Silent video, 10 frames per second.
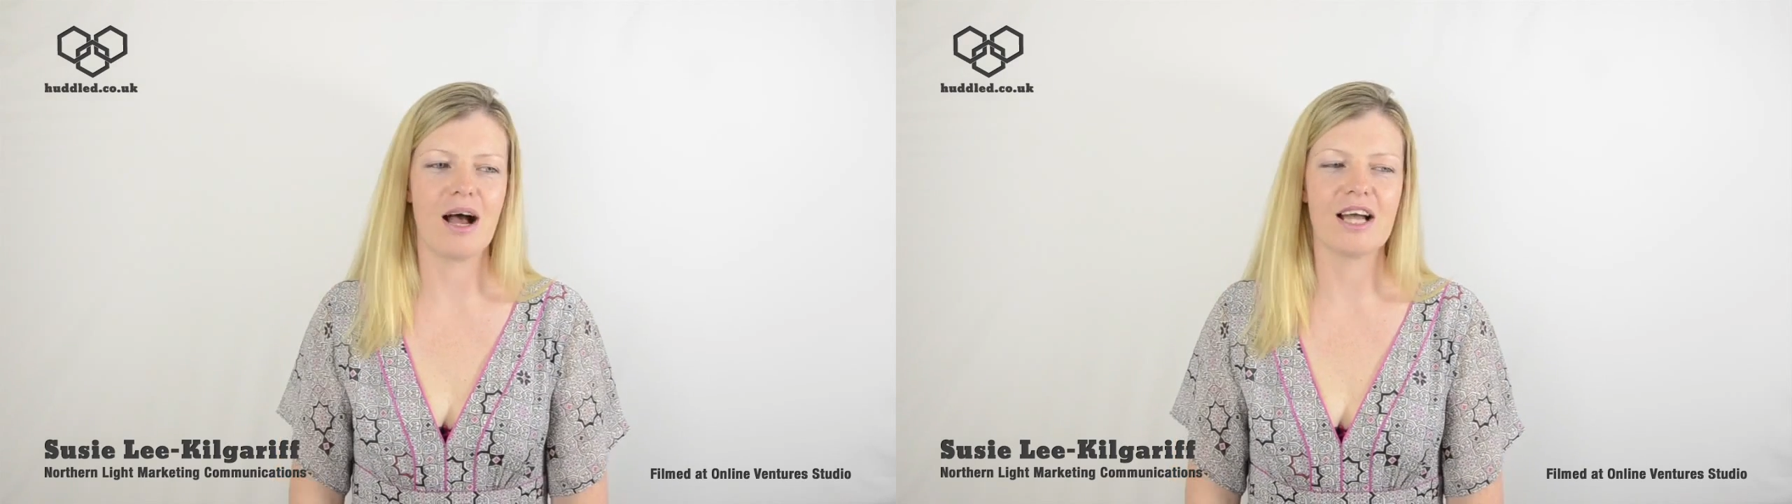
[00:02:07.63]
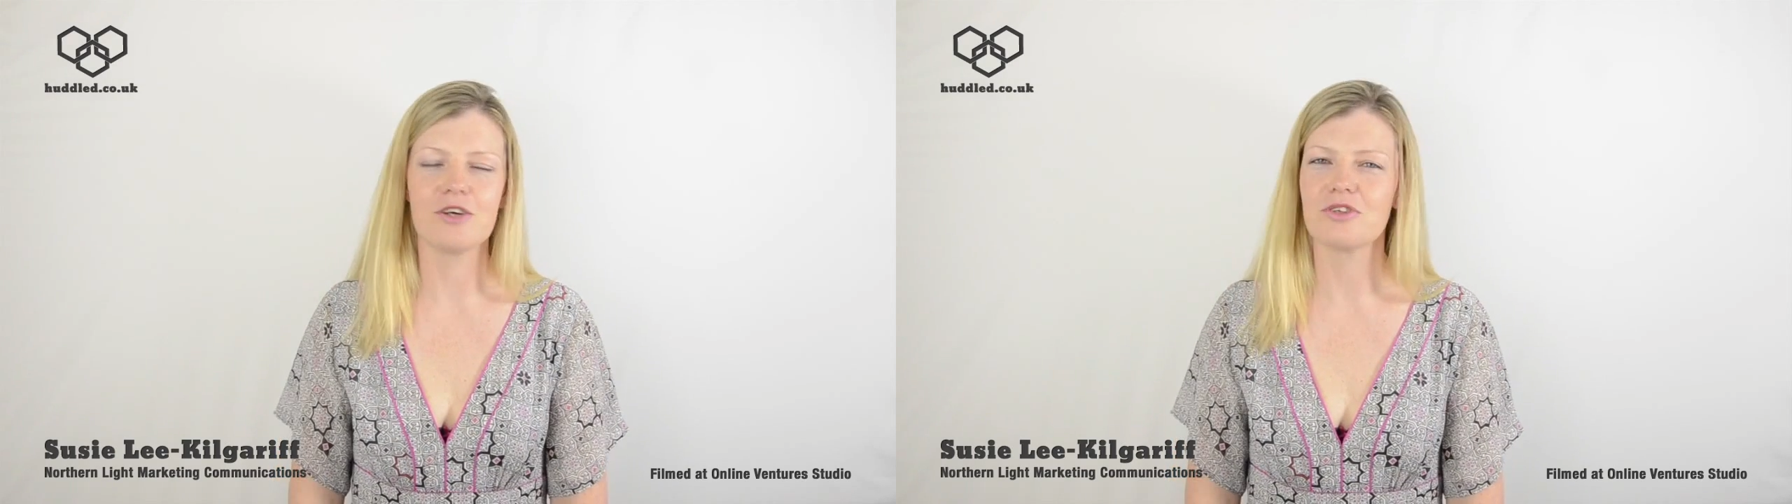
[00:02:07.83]

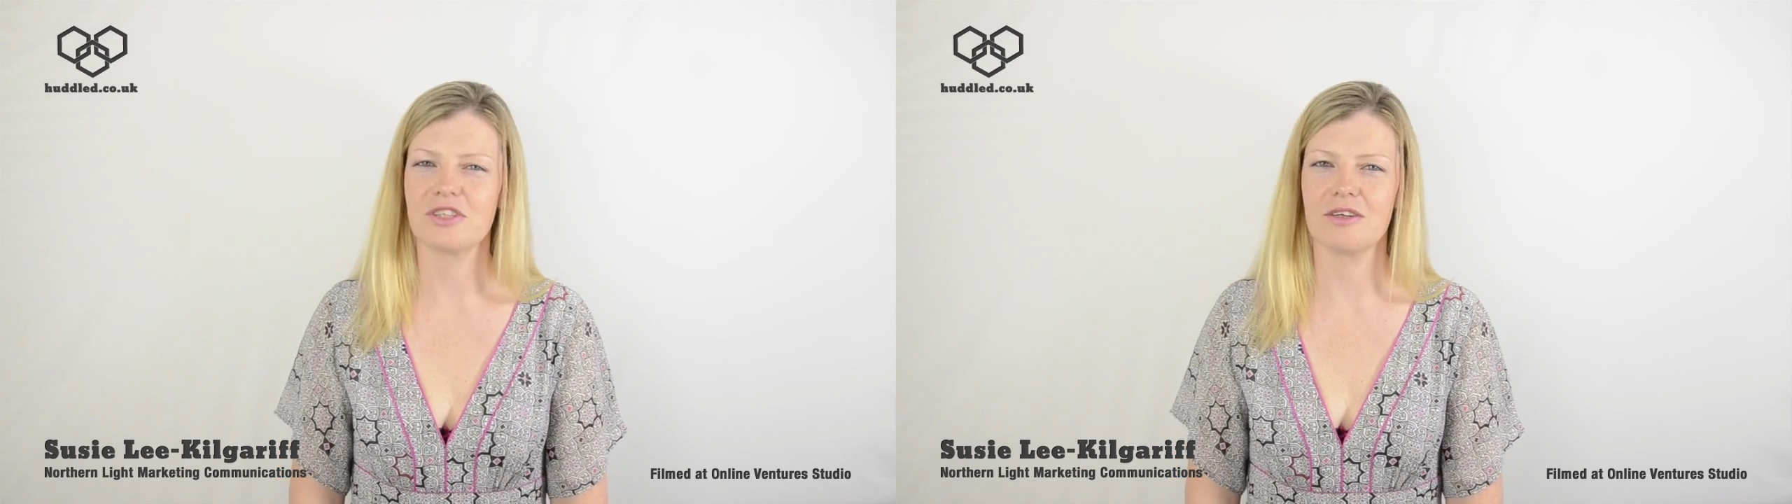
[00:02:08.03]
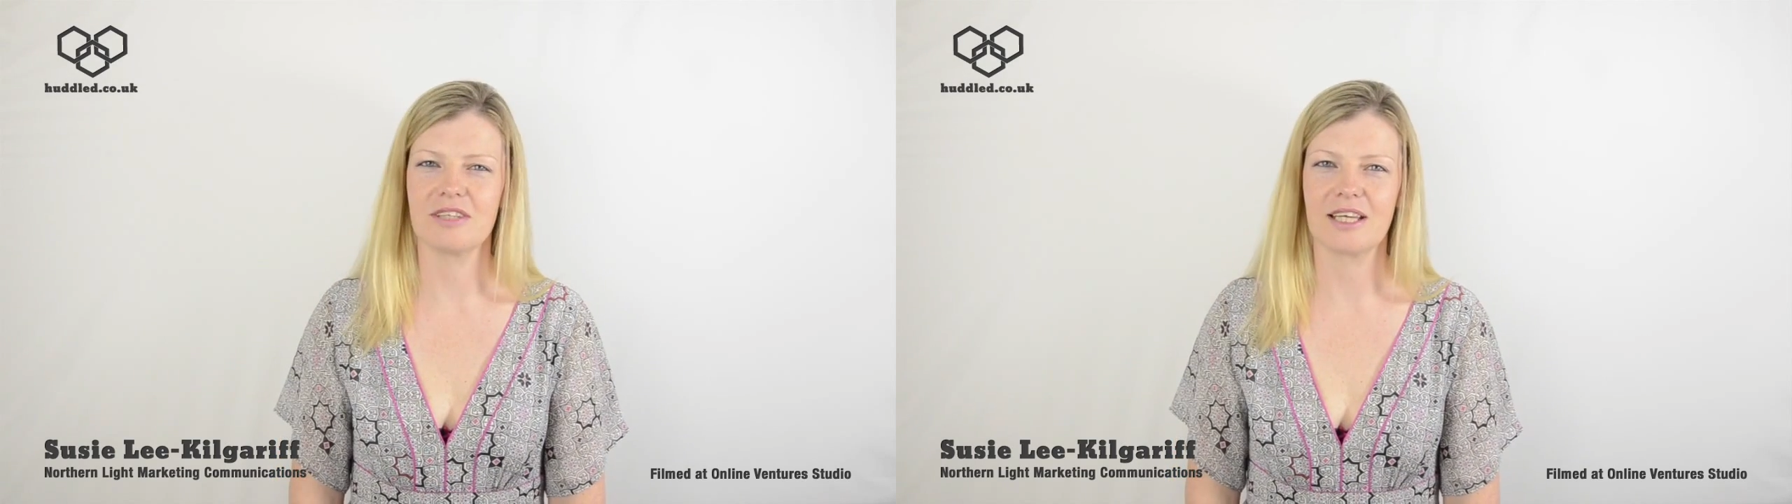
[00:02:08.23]
I
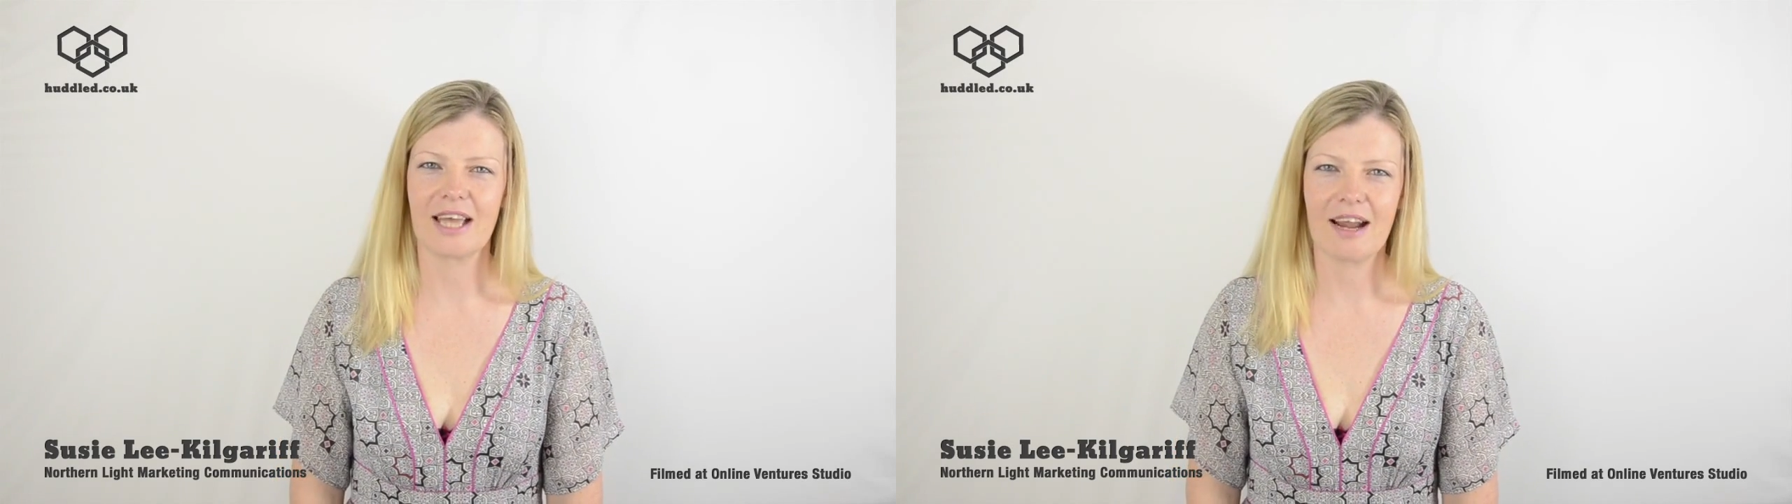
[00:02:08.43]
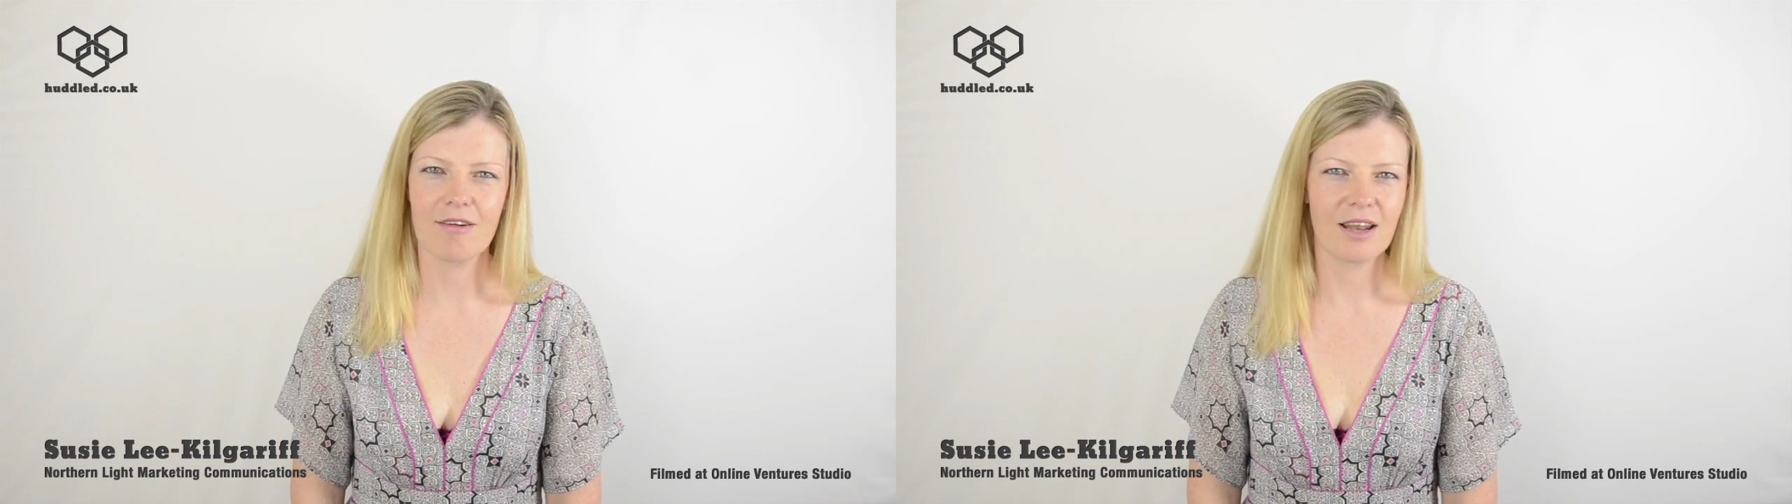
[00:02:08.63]
also think
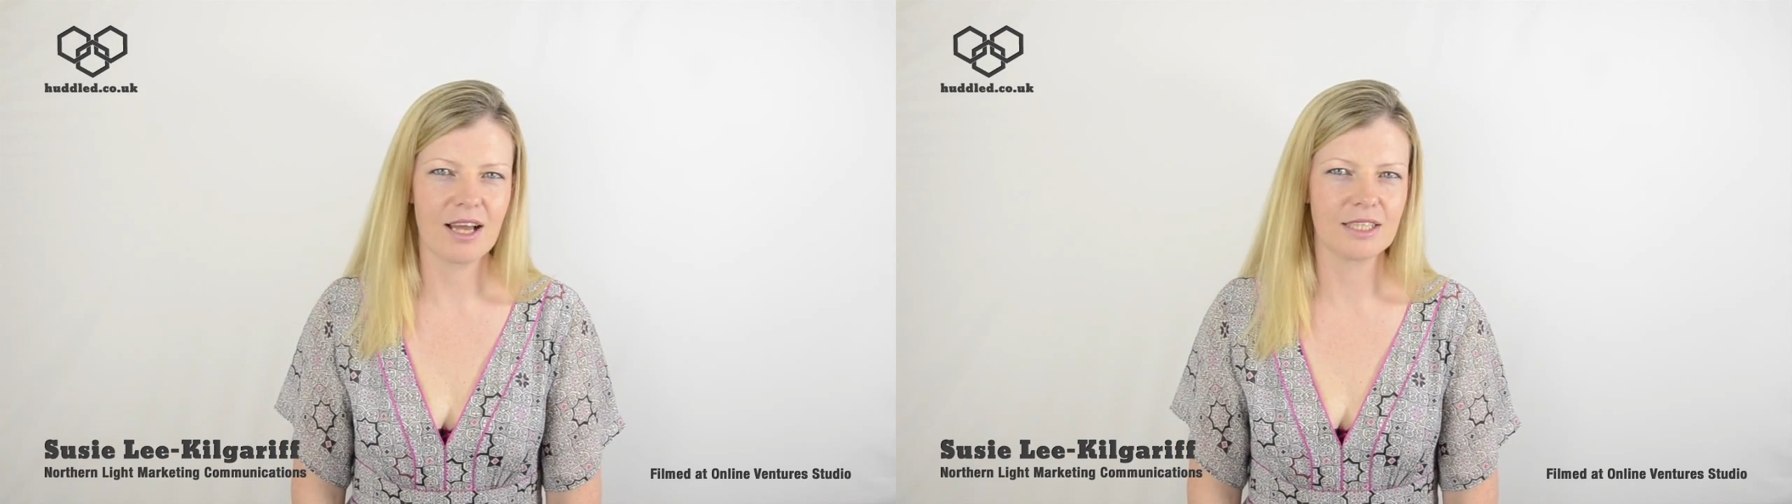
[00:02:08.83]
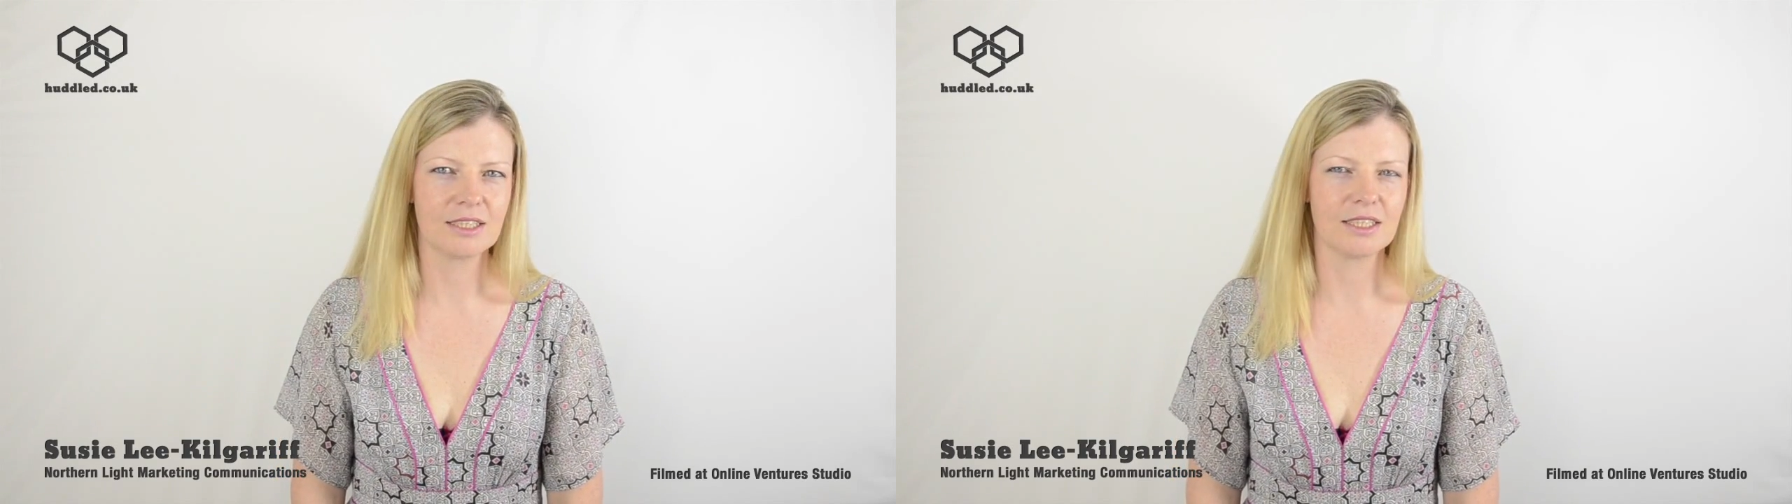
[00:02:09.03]

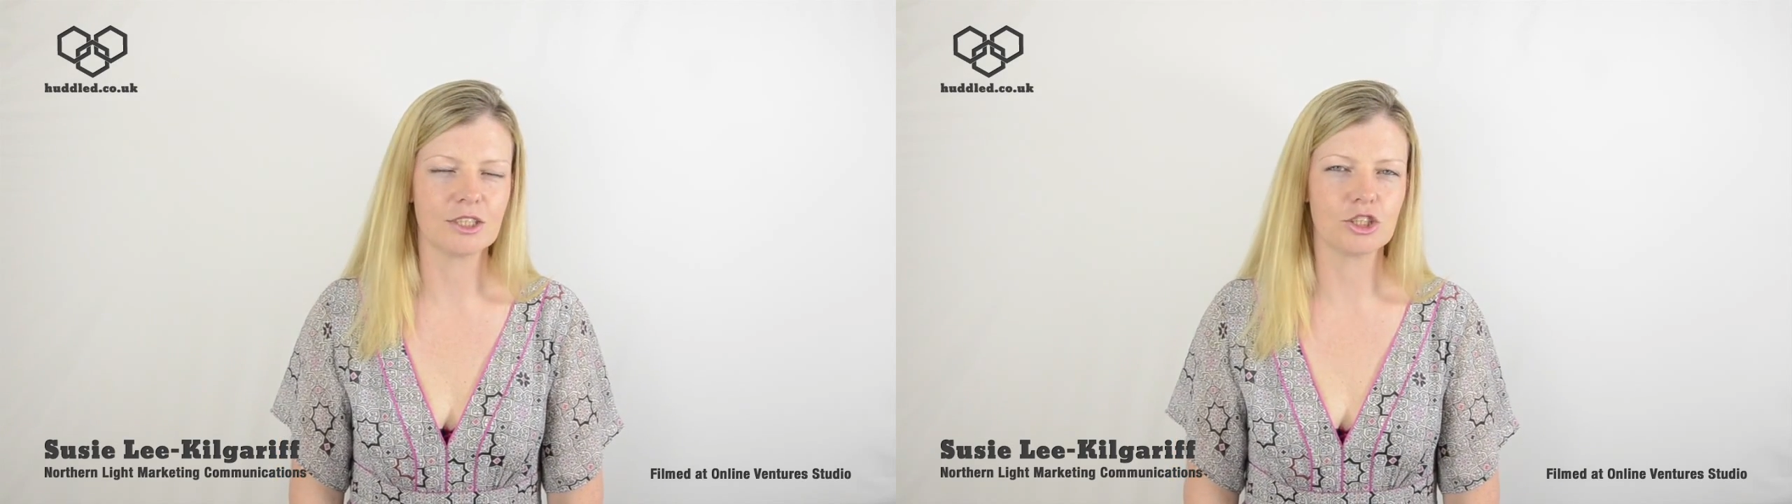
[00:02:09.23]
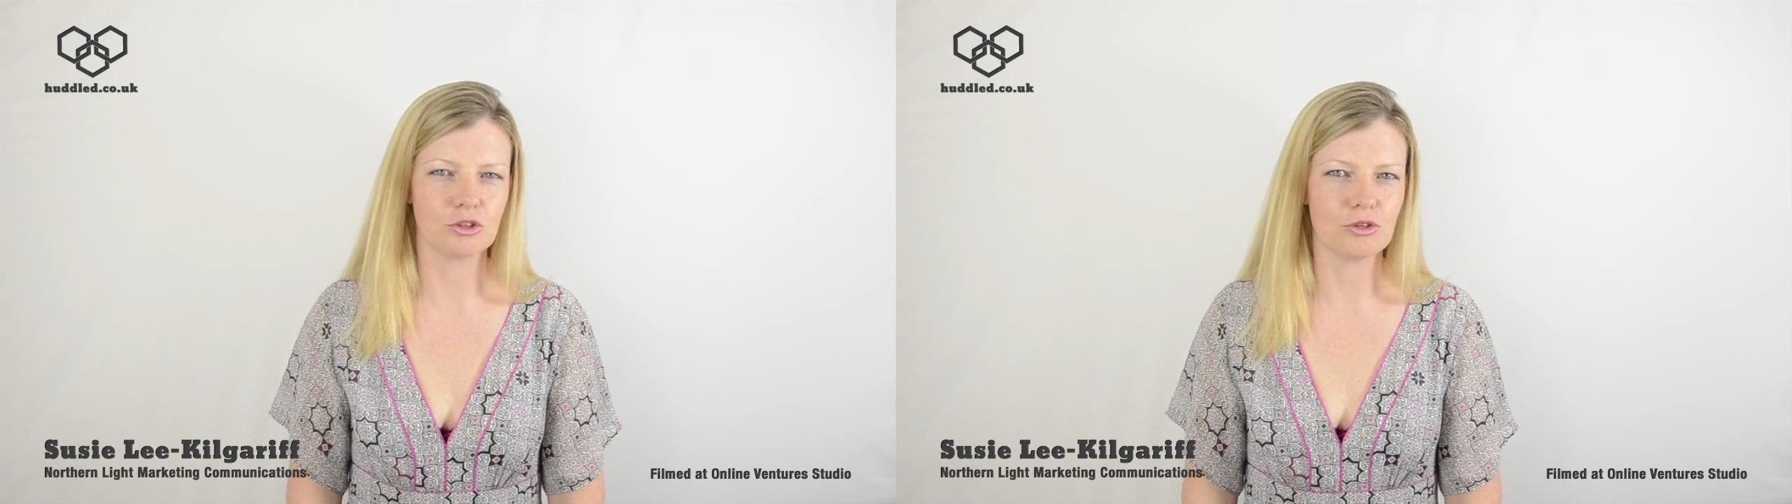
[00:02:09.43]
Caroline
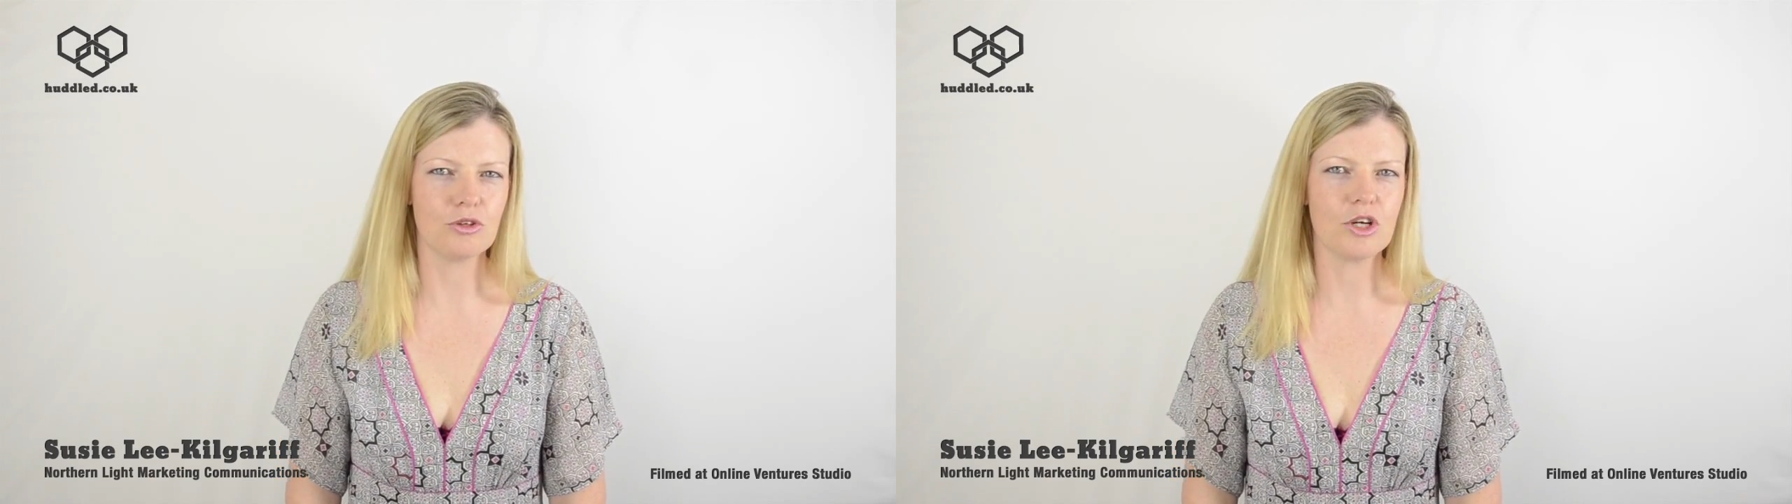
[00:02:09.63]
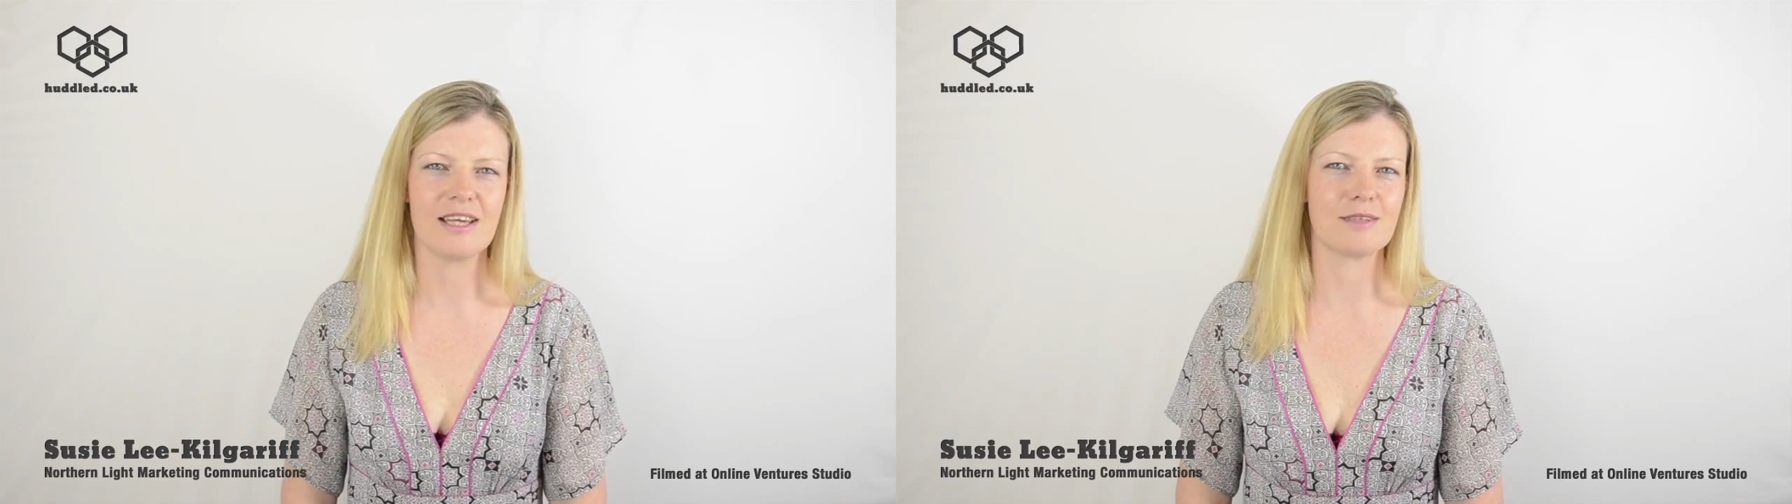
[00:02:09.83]
Shaw